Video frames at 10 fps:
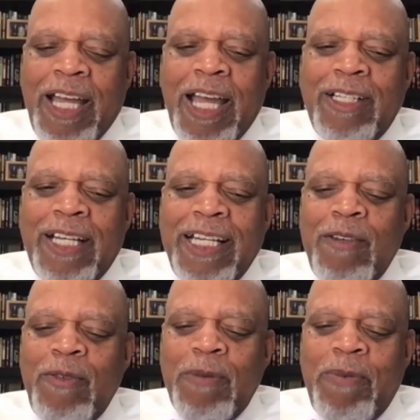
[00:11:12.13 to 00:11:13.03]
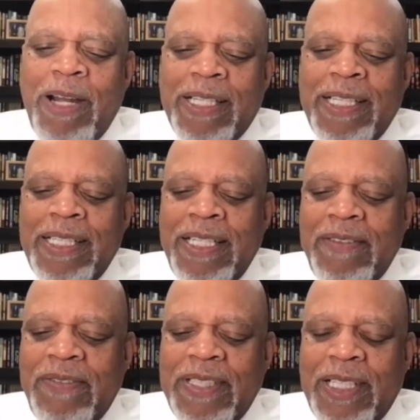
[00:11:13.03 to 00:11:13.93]
what part can a
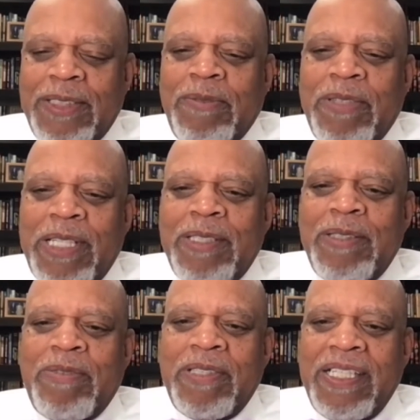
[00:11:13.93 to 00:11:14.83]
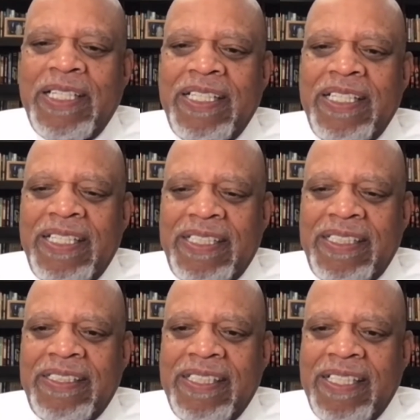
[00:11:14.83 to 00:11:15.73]
financial planner play
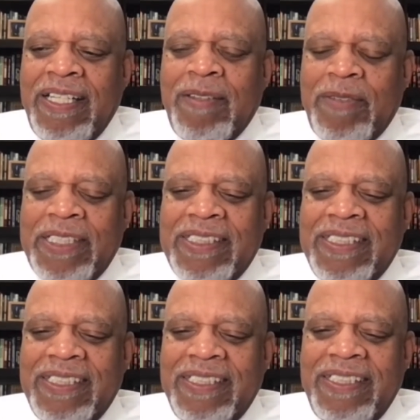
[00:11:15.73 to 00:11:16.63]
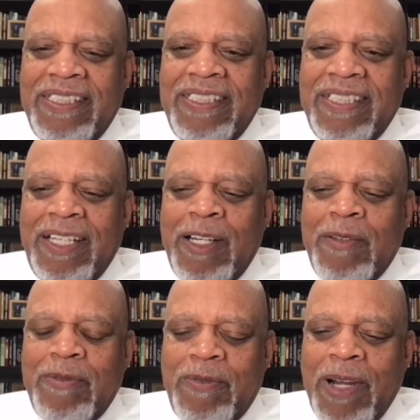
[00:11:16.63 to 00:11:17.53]
in particularly
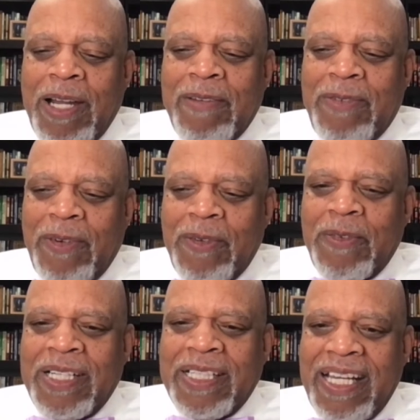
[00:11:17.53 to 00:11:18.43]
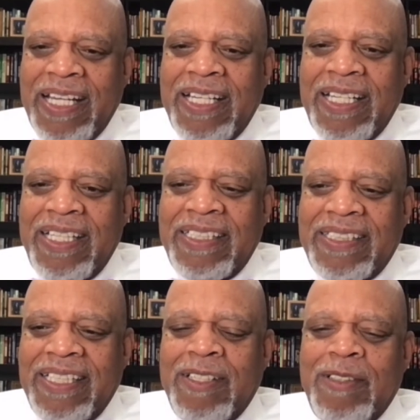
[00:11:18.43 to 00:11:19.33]
401ks?
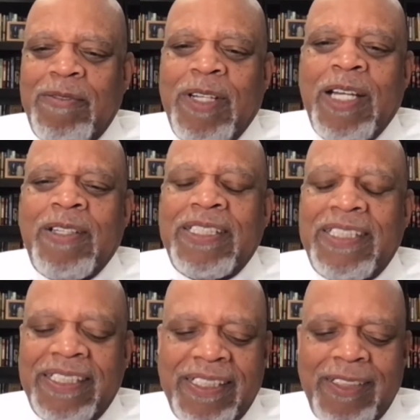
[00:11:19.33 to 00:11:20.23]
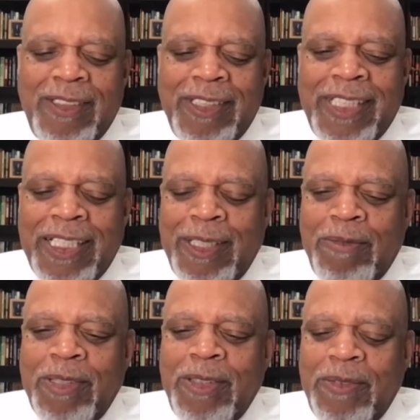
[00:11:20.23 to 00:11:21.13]
Particularly, is that
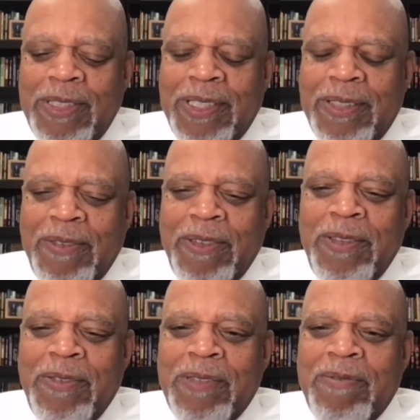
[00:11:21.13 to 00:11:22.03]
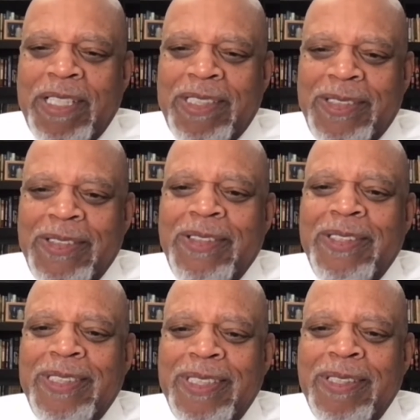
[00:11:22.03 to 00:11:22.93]
something you want to make sure
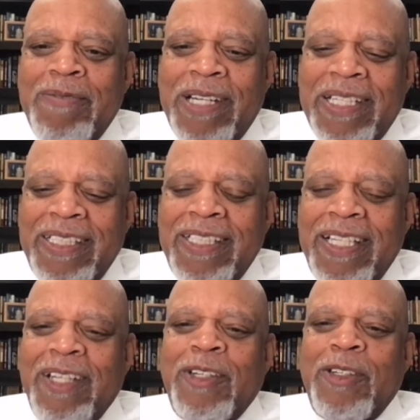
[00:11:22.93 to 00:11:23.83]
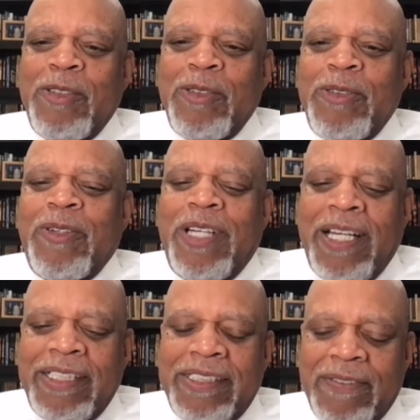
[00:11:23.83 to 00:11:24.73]
somebody who
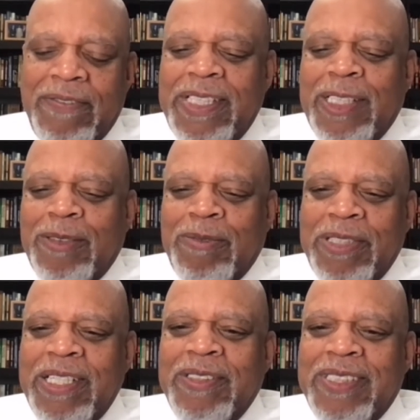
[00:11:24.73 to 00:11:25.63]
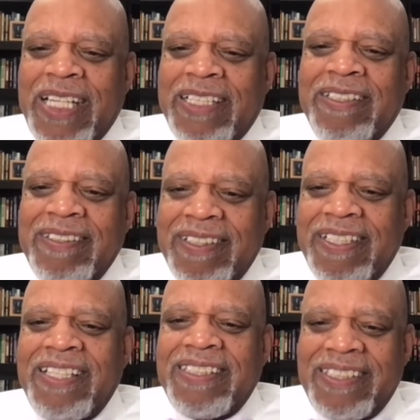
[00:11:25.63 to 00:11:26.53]
is a financial planner take a look
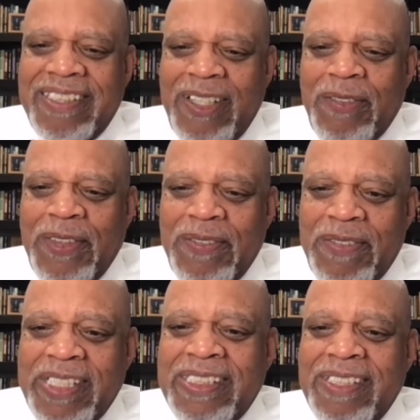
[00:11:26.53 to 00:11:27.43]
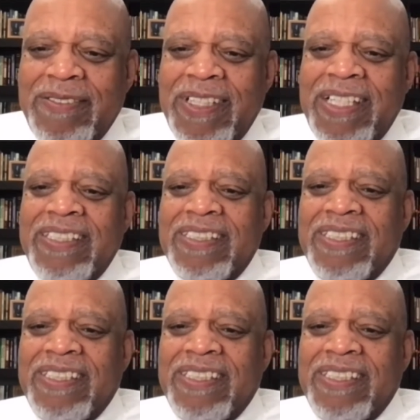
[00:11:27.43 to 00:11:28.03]
at to see if you're investing right?